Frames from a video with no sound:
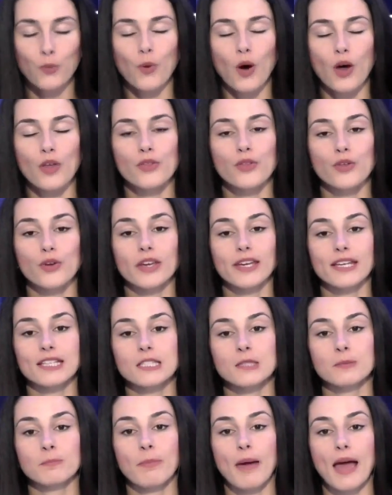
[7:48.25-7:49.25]
What do you
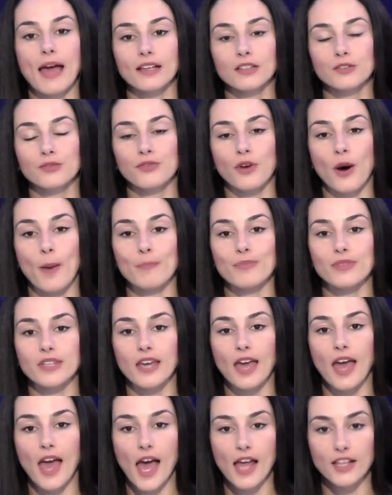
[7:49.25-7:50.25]
expect from
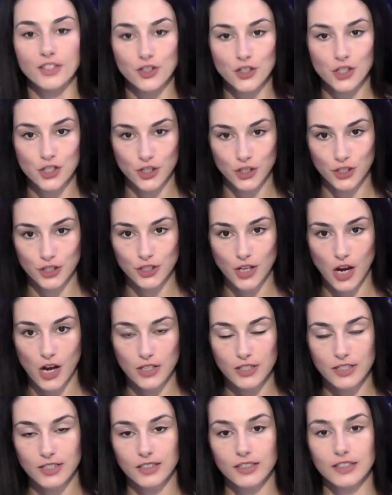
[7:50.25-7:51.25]
the energy
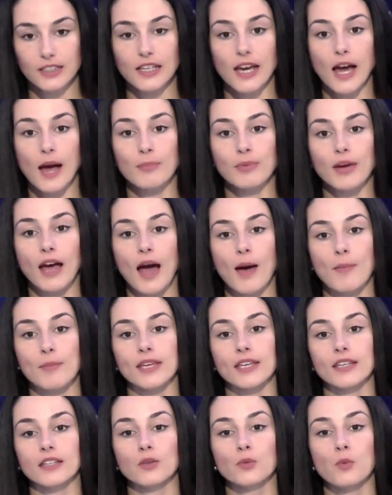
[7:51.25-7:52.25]
stocks in the
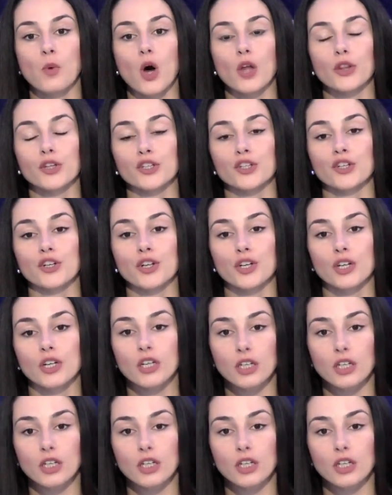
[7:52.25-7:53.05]
upcoming quarter?